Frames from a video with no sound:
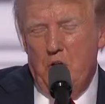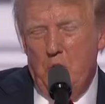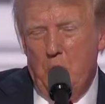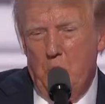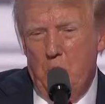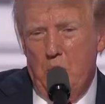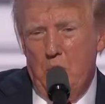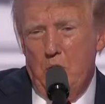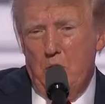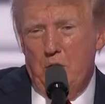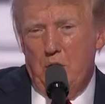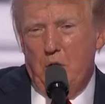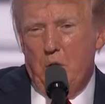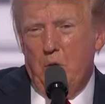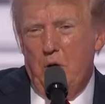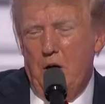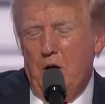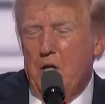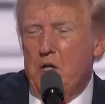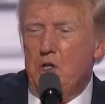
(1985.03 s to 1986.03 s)
in the world, the
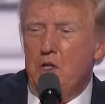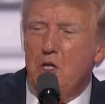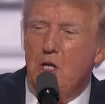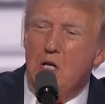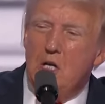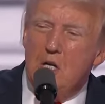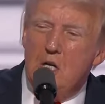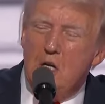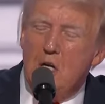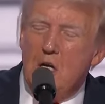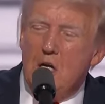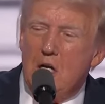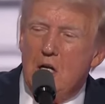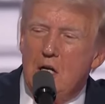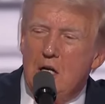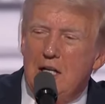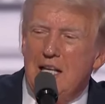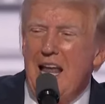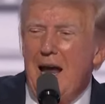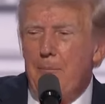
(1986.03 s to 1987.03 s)
greatest
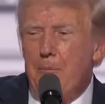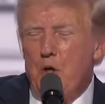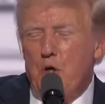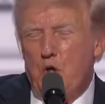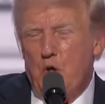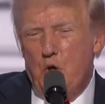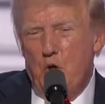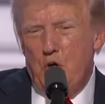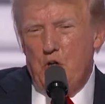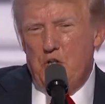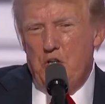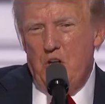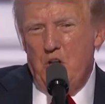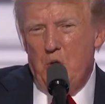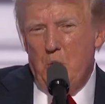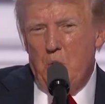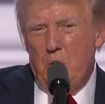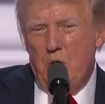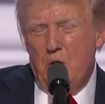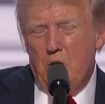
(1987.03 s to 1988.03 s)
laboratories in
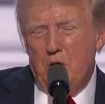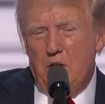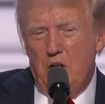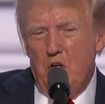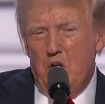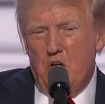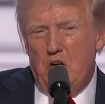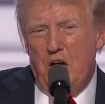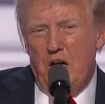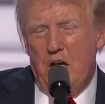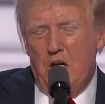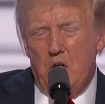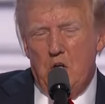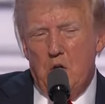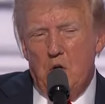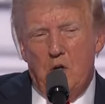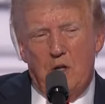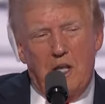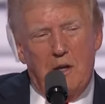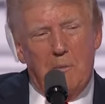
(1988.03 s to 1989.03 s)
the world, and you can't
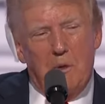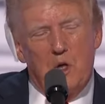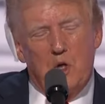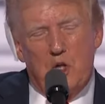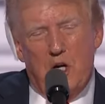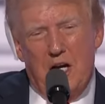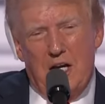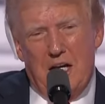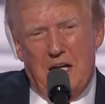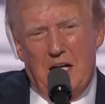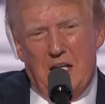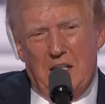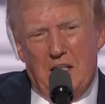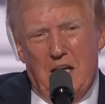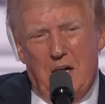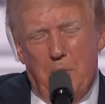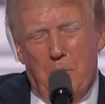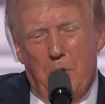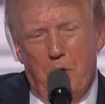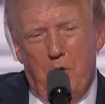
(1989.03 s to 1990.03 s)
do it. They've been trying to get
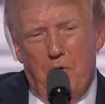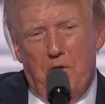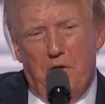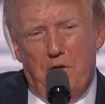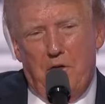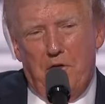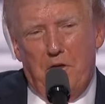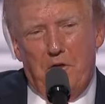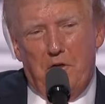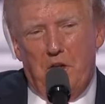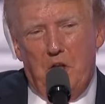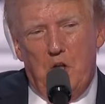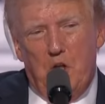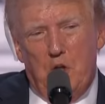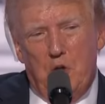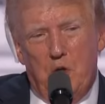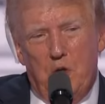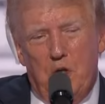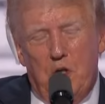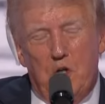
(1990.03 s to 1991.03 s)
that approved for
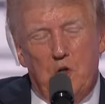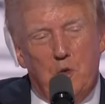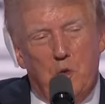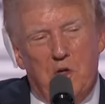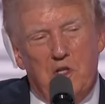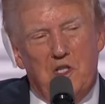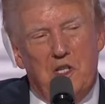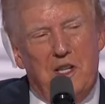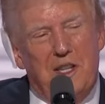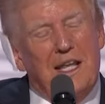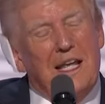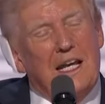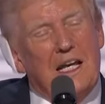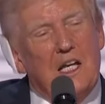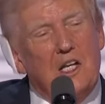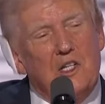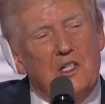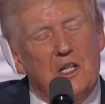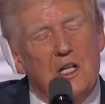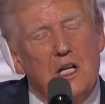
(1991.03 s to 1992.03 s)
52 years. was it that
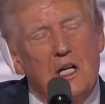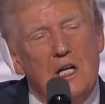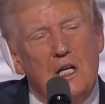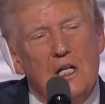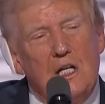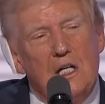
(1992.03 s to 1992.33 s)
easy?